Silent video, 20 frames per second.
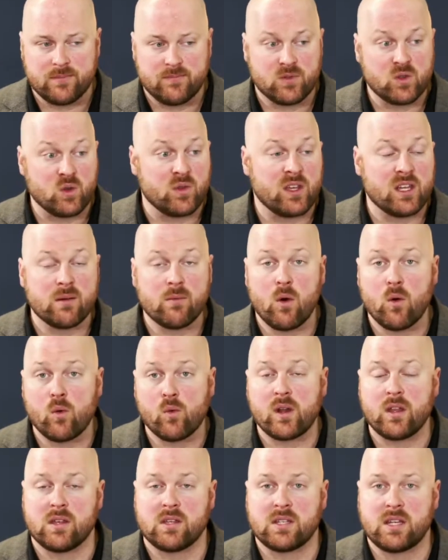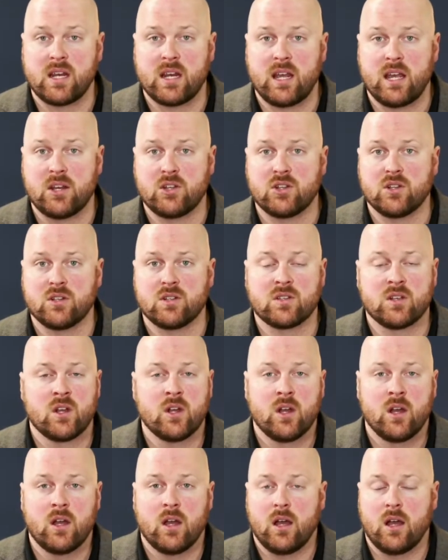So think about real estate agents,
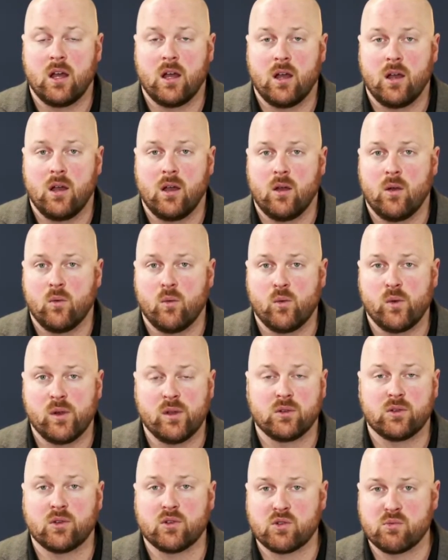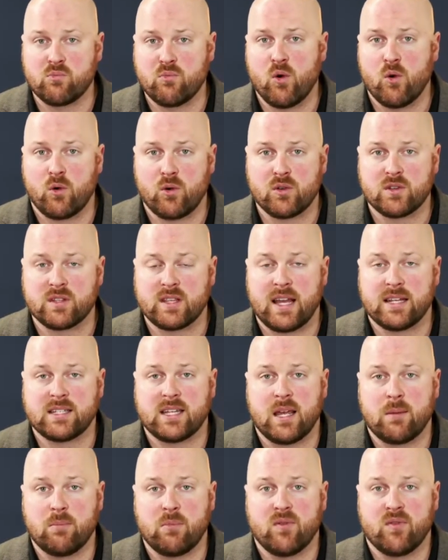realtors, brokers, that
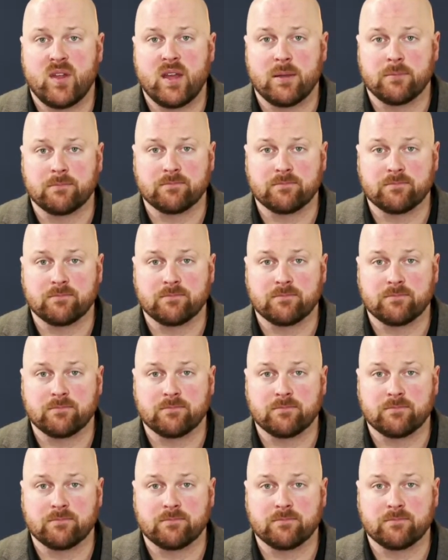type of thing.